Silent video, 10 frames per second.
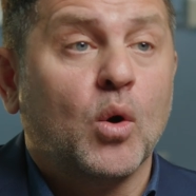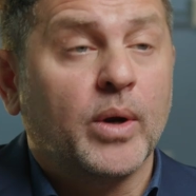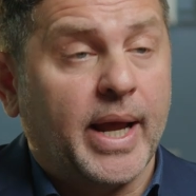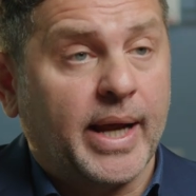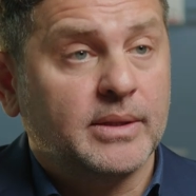
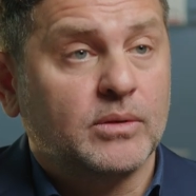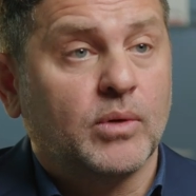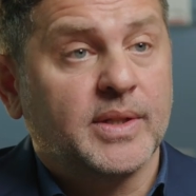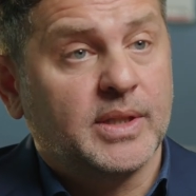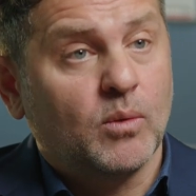connect to
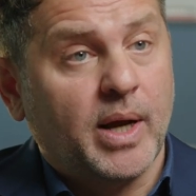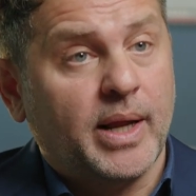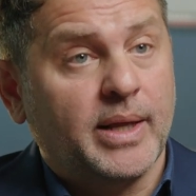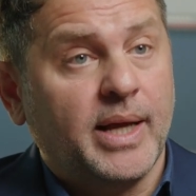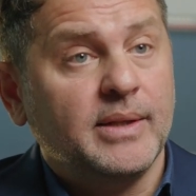SD-WAN
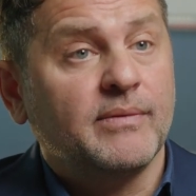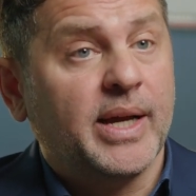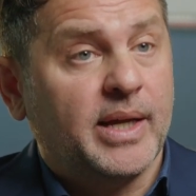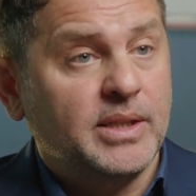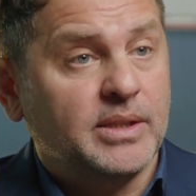headend
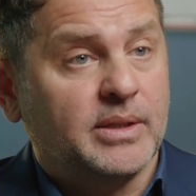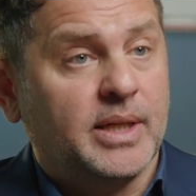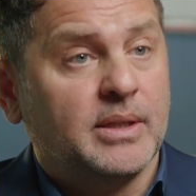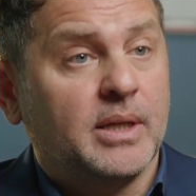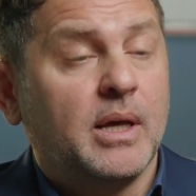via
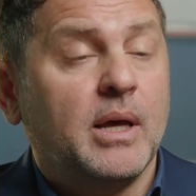internet